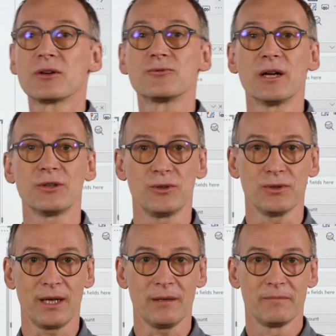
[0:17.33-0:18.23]
the grand
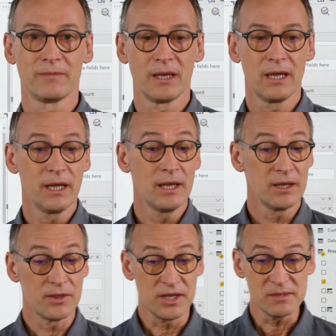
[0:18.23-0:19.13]
total.
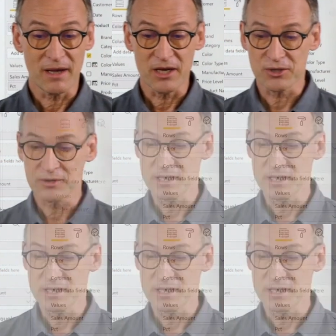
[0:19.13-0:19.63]
This measure